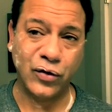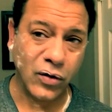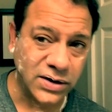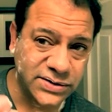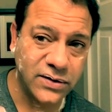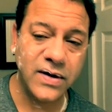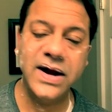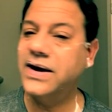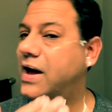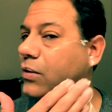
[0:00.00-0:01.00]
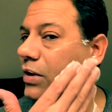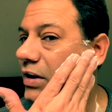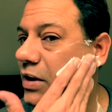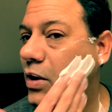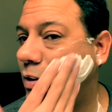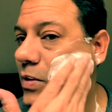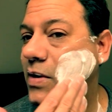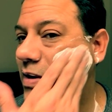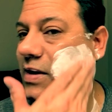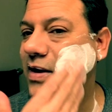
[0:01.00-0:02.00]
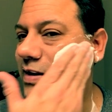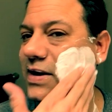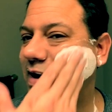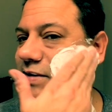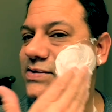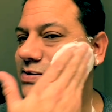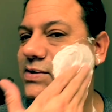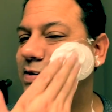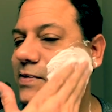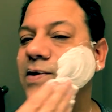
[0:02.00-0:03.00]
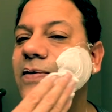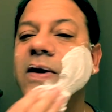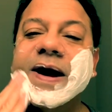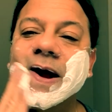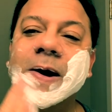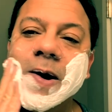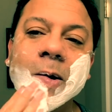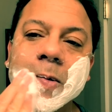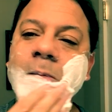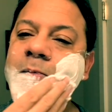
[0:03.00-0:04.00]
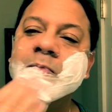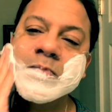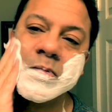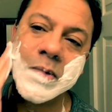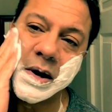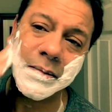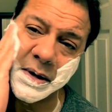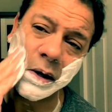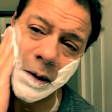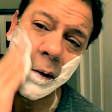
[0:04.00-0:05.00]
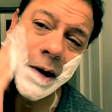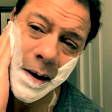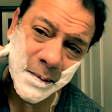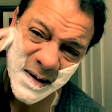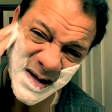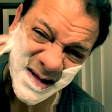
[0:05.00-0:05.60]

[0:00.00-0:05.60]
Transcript: across the grain. Now we're gonna go against the grain. And I'm gonna load up